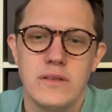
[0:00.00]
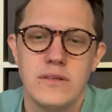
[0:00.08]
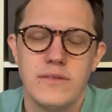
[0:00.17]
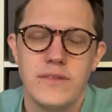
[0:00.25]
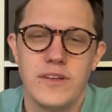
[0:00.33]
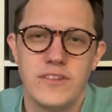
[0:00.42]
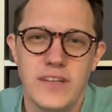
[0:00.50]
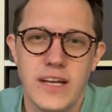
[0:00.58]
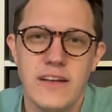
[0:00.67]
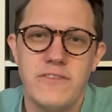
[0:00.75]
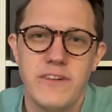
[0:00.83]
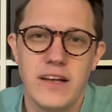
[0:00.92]
The
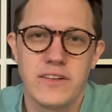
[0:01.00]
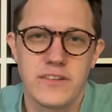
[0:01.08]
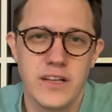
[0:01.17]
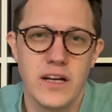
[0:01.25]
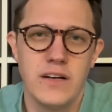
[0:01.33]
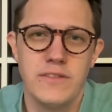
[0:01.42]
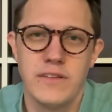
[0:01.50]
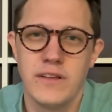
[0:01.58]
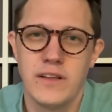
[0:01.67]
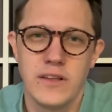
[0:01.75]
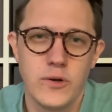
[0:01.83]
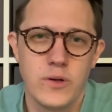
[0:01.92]
steadfast love of the
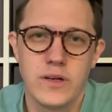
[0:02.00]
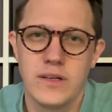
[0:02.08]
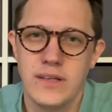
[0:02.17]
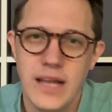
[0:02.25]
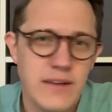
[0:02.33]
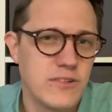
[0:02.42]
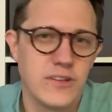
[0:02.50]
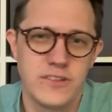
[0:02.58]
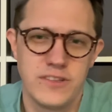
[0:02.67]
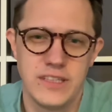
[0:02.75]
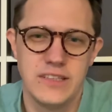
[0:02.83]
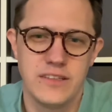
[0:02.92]
Lord never
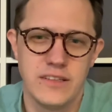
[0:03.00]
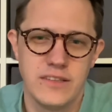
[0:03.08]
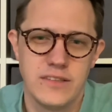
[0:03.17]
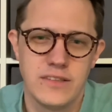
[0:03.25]
ceases.